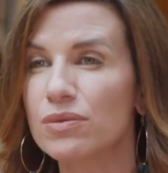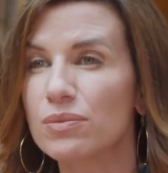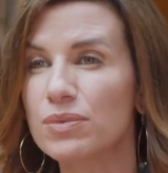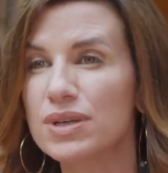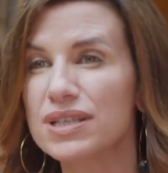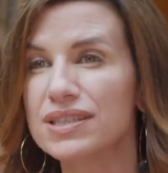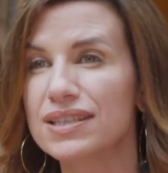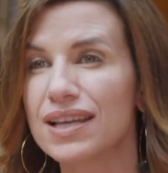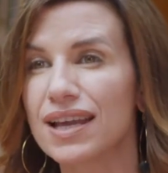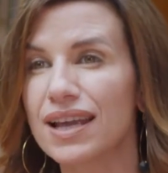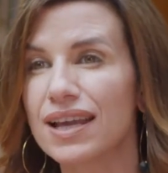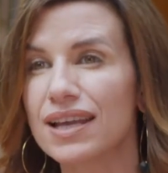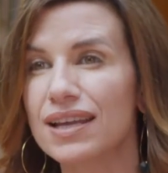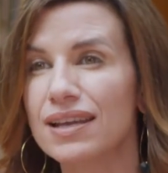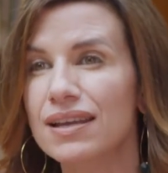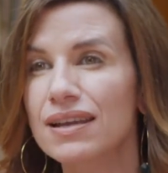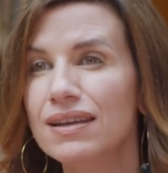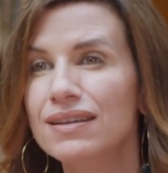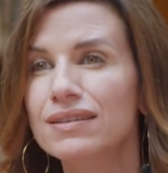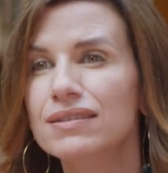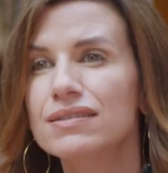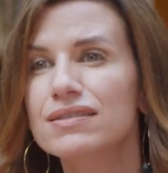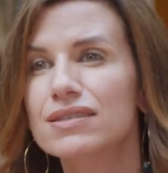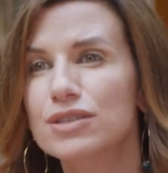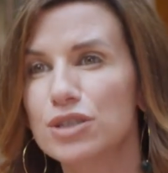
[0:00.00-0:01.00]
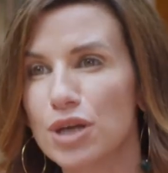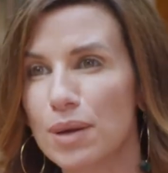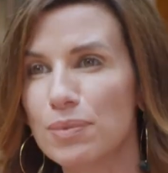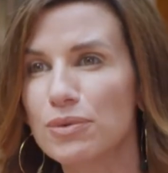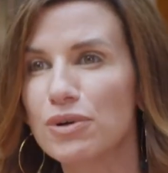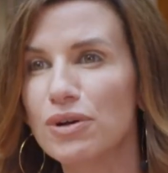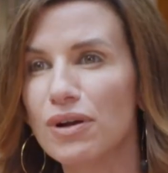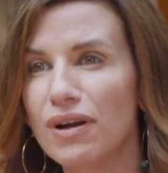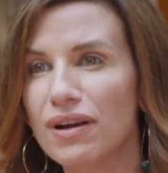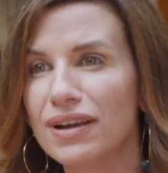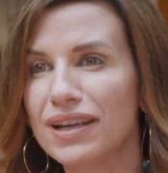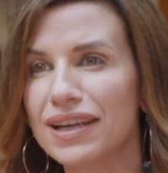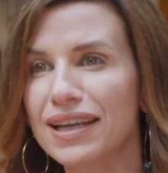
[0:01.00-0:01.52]
often we say, stop
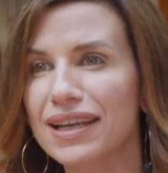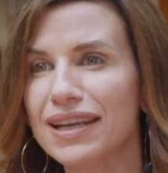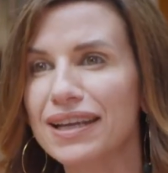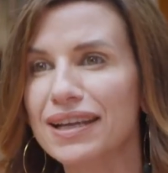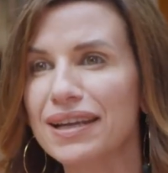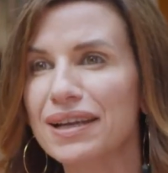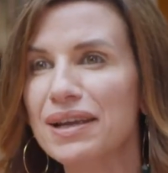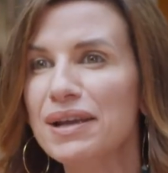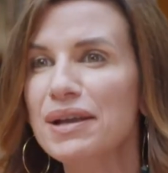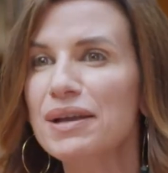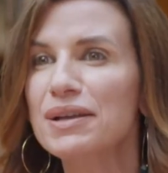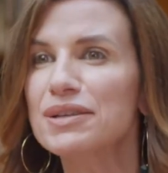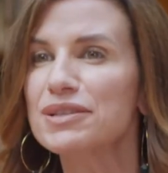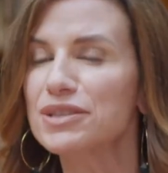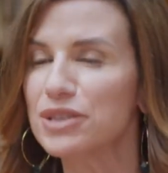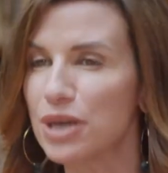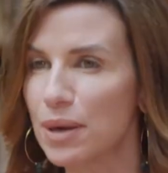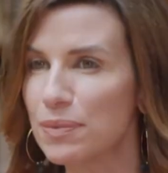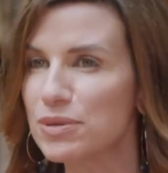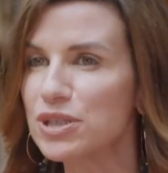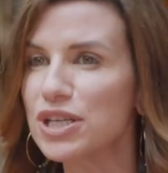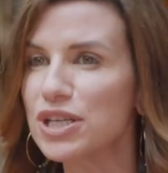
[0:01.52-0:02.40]
crying, stop